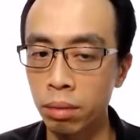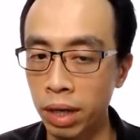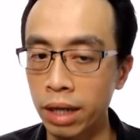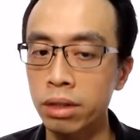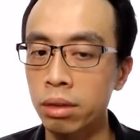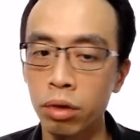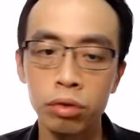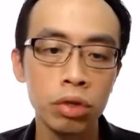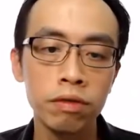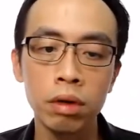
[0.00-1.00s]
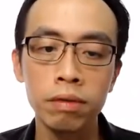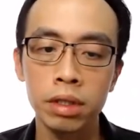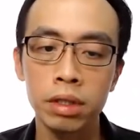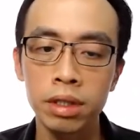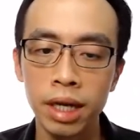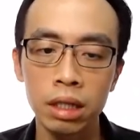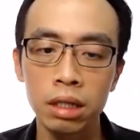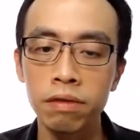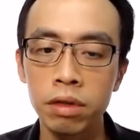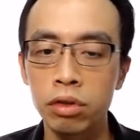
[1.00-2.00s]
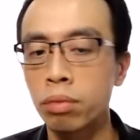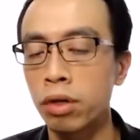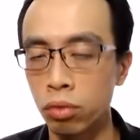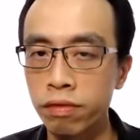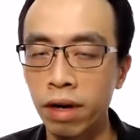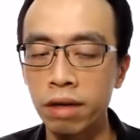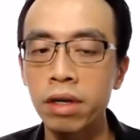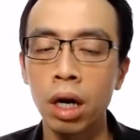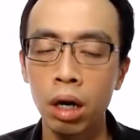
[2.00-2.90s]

plus 0.34 versus negative 0.25.